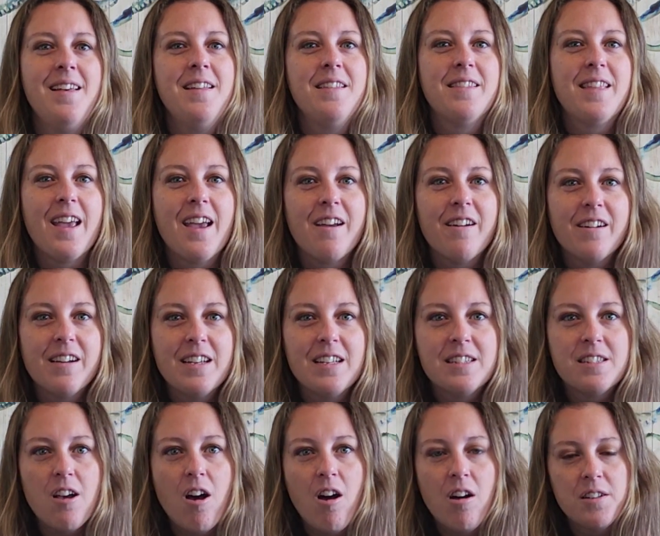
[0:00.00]
the area is
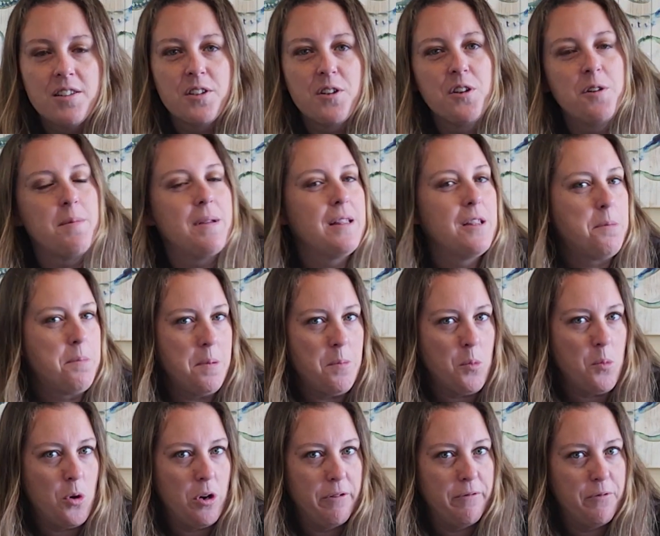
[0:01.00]
also going to be a little bit
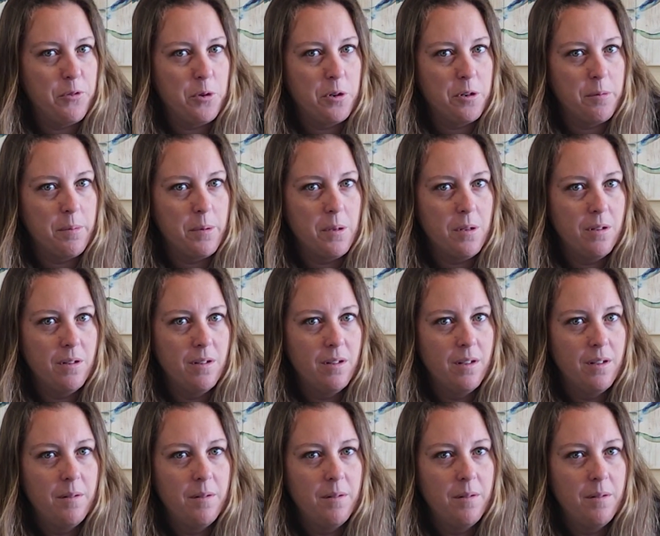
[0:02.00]
more affordable.